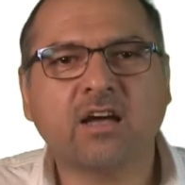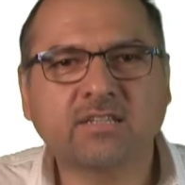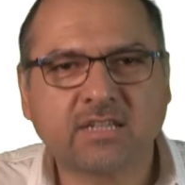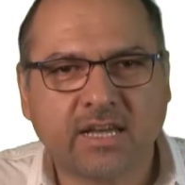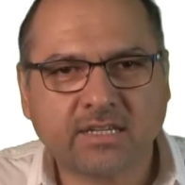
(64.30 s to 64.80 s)

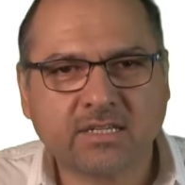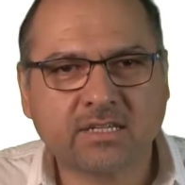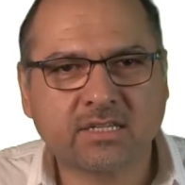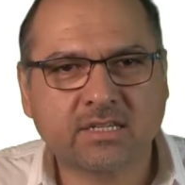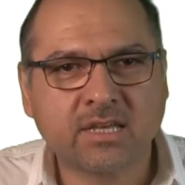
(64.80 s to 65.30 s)

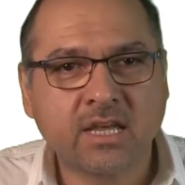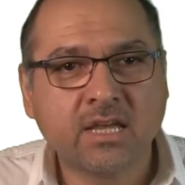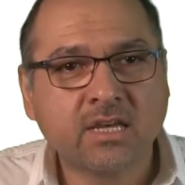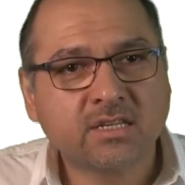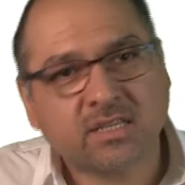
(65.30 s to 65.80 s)
contexts,
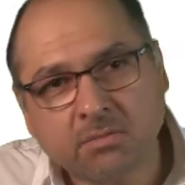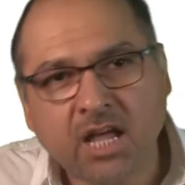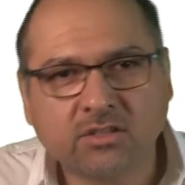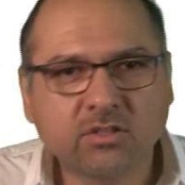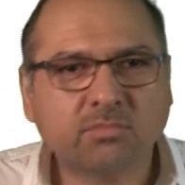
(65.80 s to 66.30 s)

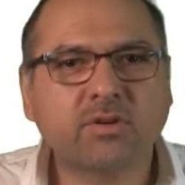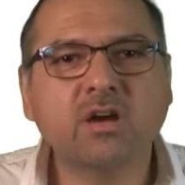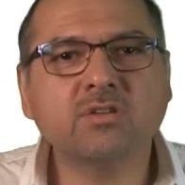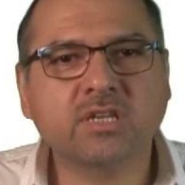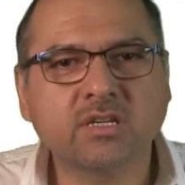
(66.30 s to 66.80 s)
similar to the
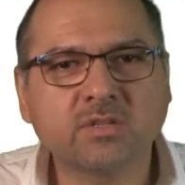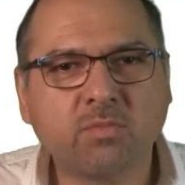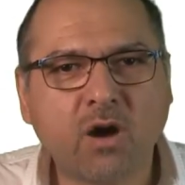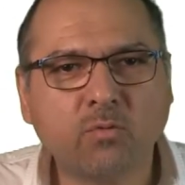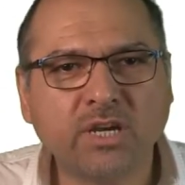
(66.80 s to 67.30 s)
process
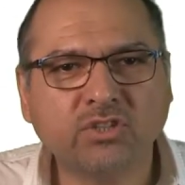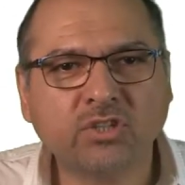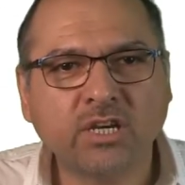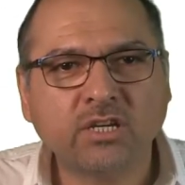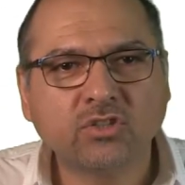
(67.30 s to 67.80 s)
by
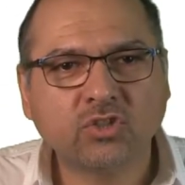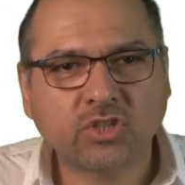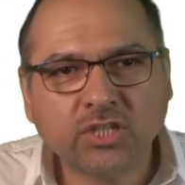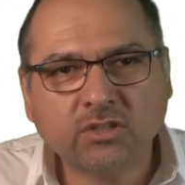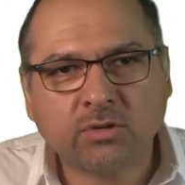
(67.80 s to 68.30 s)
which
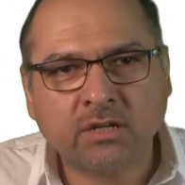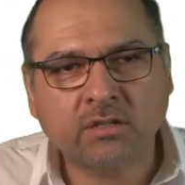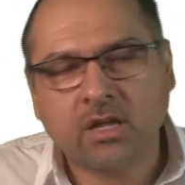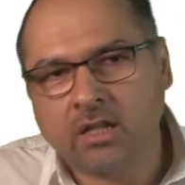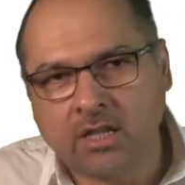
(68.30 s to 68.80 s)
children
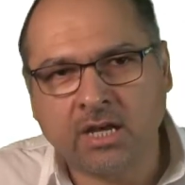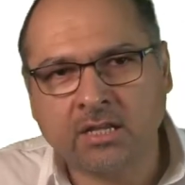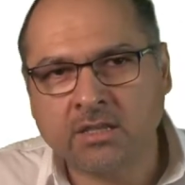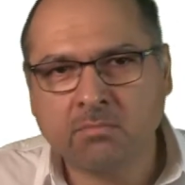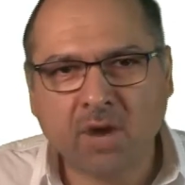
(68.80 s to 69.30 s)

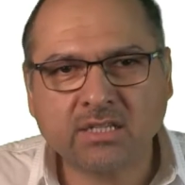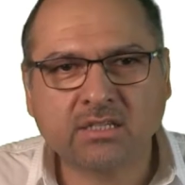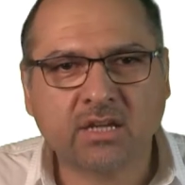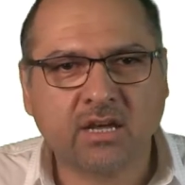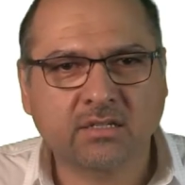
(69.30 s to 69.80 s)
learn their mother
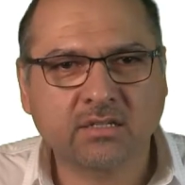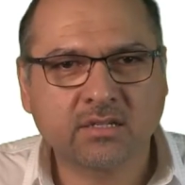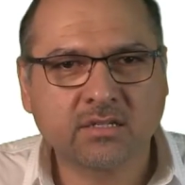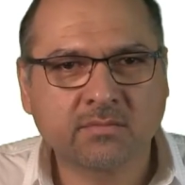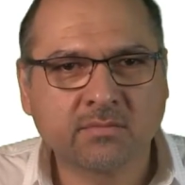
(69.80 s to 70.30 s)

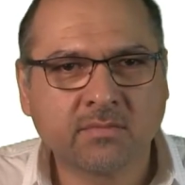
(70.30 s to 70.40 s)
tongues.